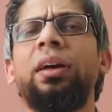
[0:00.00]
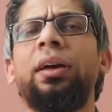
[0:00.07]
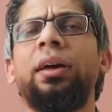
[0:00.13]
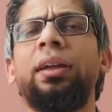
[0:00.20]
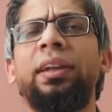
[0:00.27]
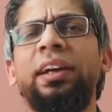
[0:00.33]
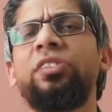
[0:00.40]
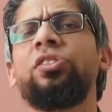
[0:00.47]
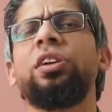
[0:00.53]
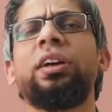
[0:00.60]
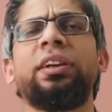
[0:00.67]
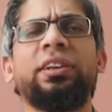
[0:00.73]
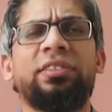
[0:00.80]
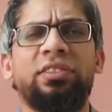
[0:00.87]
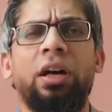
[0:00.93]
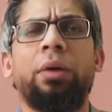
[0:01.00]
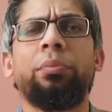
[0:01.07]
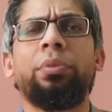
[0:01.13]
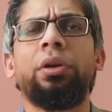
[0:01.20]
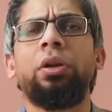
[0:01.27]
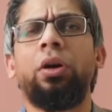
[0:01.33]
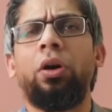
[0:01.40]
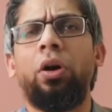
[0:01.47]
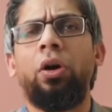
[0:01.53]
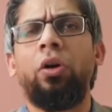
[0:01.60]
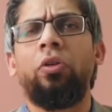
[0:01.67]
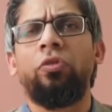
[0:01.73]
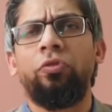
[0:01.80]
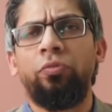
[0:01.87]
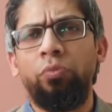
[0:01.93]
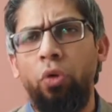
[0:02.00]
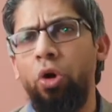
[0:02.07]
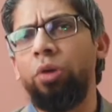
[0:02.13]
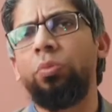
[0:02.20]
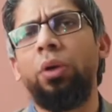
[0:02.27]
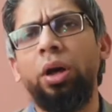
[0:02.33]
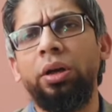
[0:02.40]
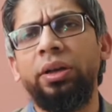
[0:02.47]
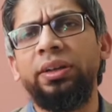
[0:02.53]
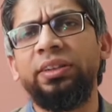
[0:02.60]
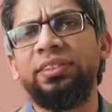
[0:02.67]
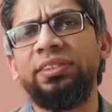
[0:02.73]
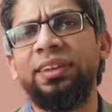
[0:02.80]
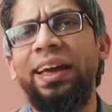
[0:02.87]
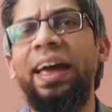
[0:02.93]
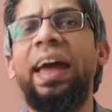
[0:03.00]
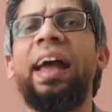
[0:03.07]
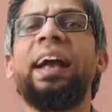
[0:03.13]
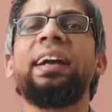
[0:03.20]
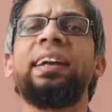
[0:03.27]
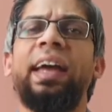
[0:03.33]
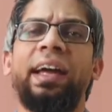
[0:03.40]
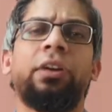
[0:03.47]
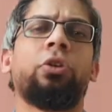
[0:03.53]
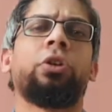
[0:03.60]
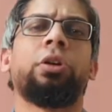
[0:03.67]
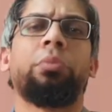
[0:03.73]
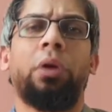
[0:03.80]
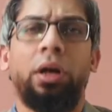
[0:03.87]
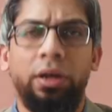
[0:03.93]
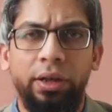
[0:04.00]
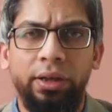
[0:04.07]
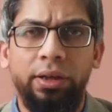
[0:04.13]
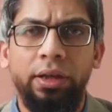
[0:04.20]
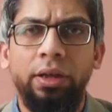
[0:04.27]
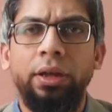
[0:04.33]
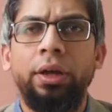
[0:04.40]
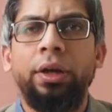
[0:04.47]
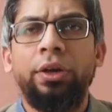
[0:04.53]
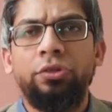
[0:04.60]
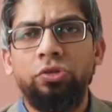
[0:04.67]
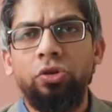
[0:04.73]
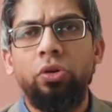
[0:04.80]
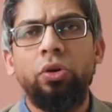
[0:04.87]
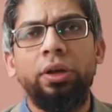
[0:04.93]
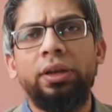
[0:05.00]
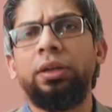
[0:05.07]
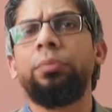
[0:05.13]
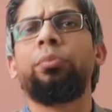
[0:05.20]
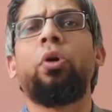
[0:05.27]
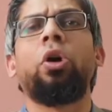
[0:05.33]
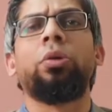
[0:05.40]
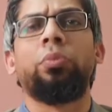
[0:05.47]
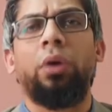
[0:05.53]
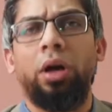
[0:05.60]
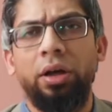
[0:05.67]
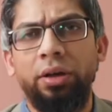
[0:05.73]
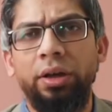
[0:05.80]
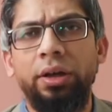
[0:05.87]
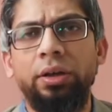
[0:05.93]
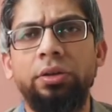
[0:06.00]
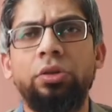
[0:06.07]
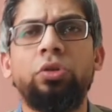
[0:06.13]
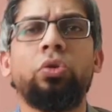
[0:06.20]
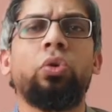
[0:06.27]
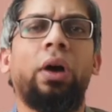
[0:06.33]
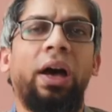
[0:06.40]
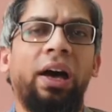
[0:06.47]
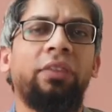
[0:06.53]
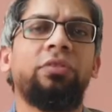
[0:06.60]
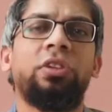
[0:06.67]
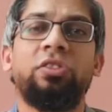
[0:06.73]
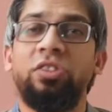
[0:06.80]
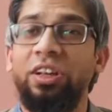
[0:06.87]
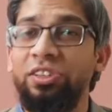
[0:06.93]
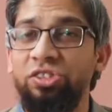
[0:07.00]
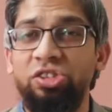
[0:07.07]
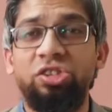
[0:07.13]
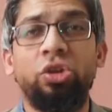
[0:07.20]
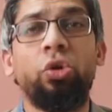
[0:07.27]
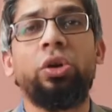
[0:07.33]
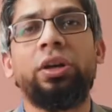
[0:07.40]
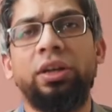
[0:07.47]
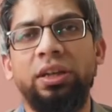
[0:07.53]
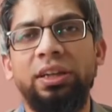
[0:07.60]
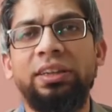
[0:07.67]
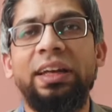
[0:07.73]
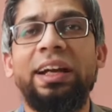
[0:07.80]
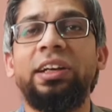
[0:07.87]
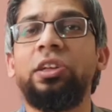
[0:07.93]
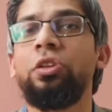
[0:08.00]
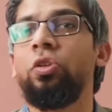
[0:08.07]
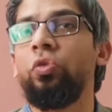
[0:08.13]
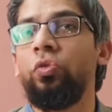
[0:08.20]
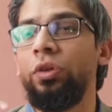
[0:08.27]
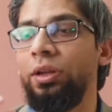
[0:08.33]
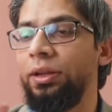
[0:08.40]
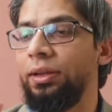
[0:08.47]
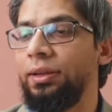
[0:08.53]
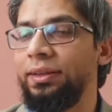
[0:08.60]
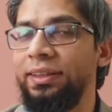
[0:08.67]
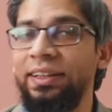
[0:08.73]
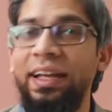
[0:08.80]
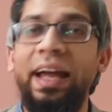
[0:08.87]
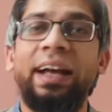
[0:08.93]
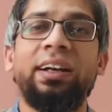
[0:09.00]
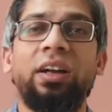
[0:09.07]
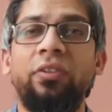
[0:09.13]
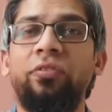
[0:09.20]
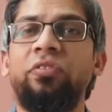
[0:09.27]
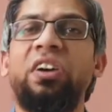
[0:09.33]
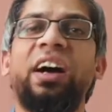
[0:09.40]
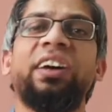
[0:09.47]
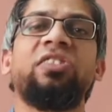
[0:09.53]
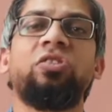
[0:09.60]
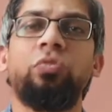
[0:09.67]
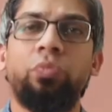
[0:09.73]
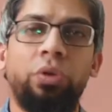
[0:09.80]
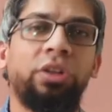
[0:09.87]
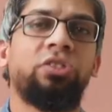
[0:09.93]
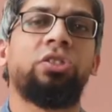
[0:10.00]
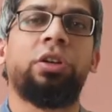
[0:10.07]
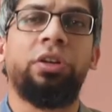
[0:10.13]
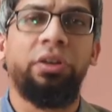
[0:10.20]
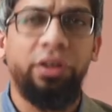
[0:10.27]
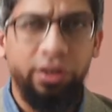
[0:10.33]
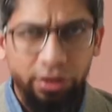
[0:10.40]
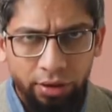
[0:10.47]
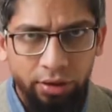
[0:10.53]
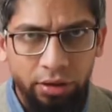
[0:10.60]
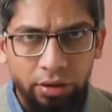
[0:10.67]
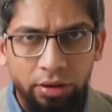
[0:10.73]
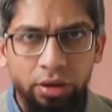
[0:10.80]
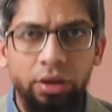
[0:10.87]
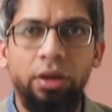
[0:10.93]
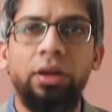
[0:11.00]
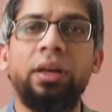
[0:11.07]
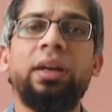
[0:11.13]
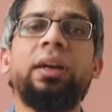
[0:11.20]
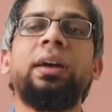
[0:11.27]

Let's take an example of bond markets and equity market. So in the bond market, you have this assurity that you will get a 5% return, okay?